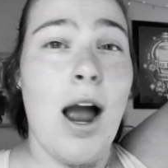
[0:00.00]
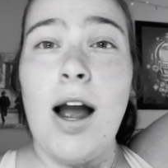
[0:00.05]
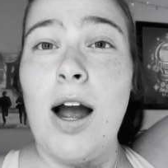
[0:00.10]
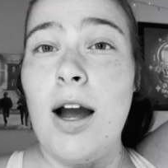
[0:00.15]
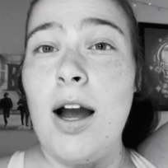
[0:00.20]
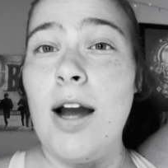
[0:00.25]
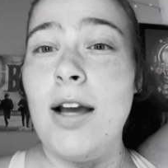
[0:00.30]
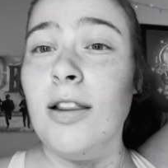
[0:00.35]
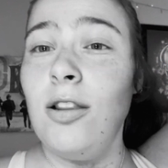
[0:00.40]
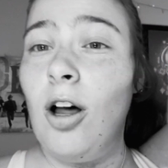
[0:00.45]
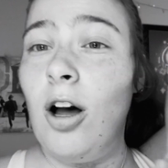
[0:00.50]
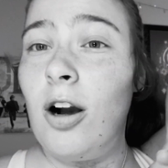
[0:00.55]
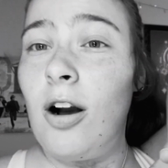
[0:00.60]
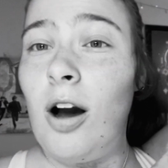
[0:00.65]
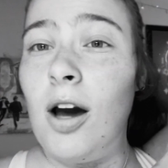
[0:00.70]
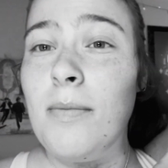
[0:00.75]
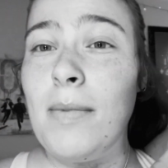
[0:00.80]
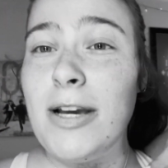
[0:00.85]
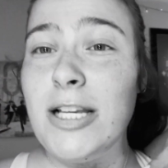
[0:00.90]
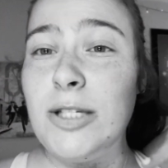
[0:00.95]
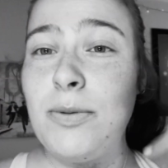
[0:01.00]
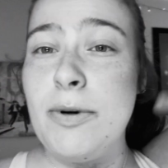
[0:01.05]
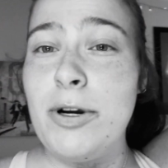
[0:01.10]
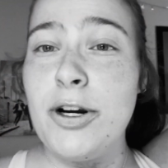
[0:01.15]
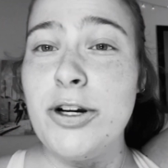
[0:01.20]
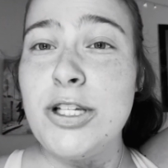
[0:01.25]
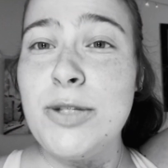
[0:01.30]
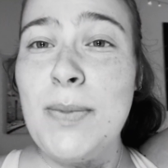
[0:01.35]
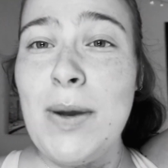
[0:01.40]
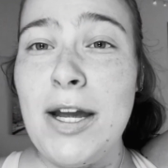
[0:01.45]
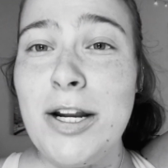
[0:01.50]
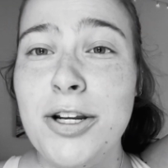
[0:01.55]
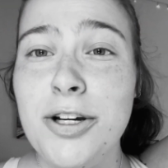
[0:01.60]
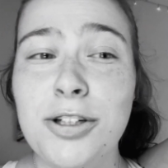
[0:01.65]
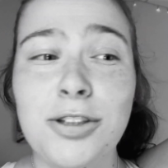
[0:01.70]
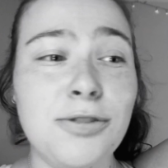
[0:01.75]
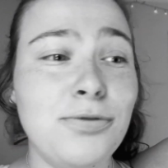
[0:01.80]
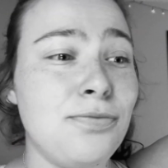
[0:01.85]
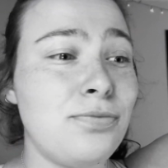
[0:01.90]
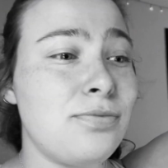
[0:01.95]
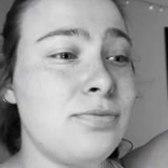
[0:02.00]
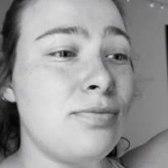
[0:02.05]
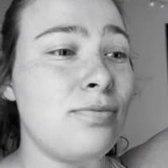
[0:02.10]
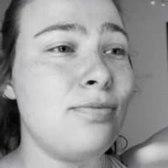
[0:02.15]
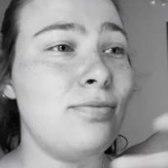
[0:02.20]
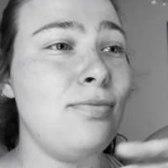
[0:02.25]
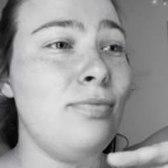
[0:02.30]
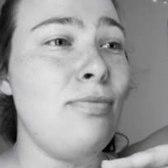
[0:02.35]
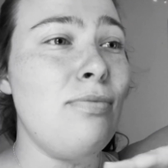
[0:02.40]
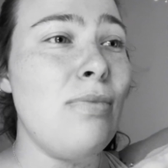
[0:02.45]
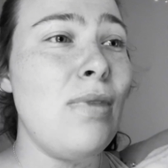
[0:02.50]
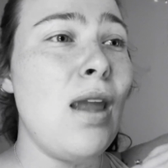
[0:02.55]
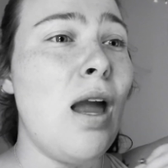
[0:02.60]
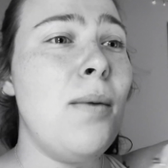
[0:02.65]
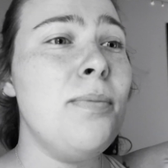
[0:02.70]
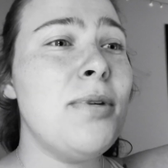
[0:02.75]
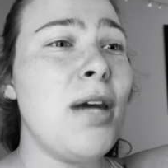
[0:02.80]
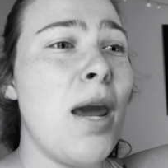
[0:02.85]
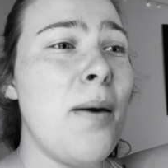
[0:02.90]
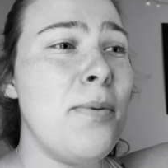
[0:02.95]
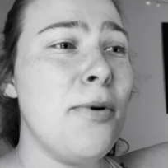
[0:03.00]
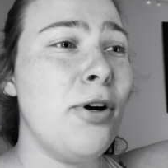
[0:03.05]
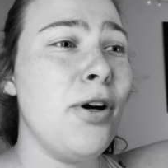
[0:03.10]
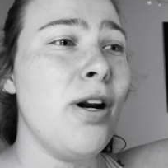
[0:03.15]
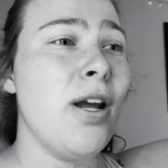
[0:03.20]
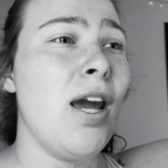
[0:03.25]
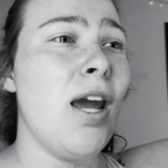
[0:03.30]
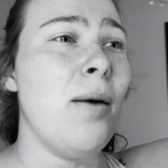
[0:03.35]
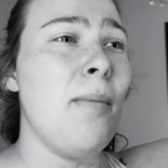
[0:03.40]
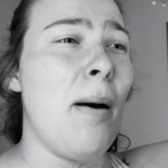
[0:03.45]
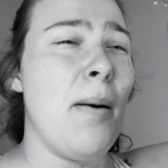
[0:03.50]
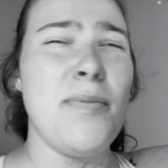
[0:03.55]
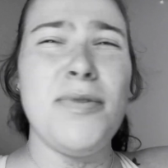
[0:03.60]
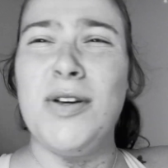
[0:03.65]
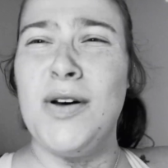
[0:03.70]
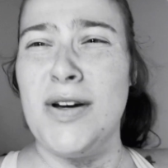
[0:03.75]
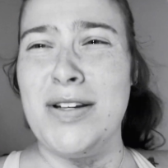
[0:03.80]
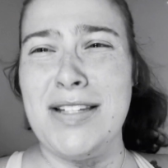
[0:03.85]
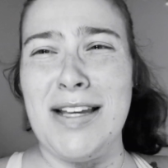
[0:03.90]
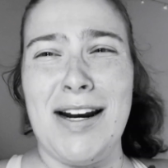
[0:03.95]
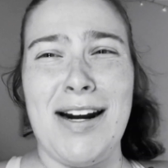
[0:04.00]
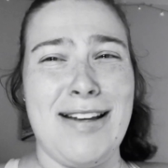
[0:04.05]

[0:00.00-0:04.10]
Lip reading: I log on my Springer Spaniel. I'm typing her name. I'm so excited I